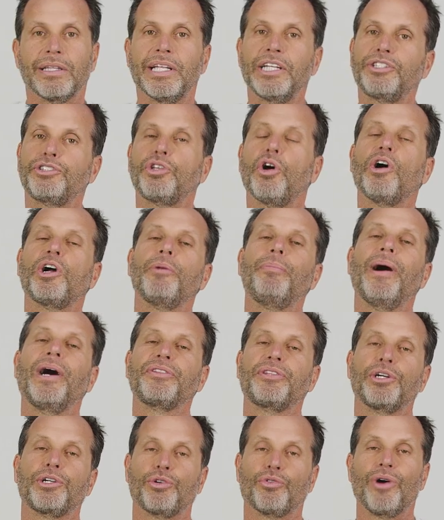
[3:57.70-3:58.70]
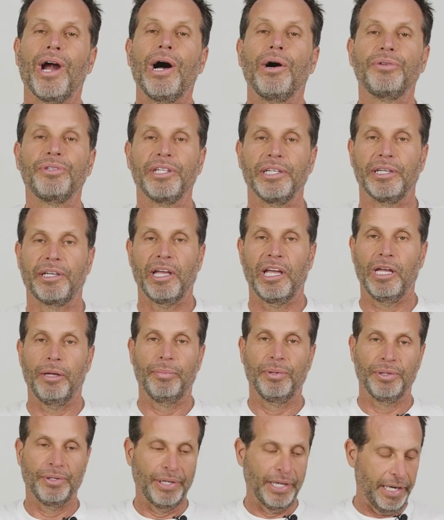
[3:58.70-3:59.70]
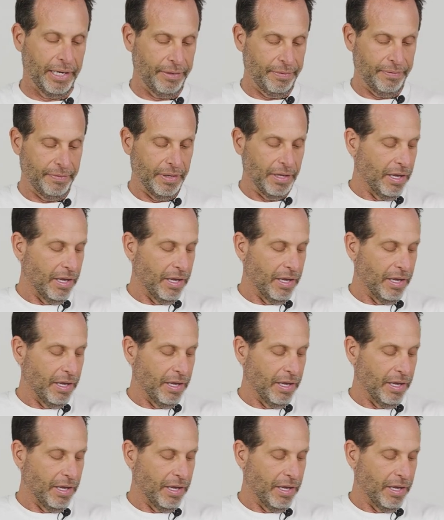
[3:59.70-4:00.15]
Let's talk about the grounding cable now.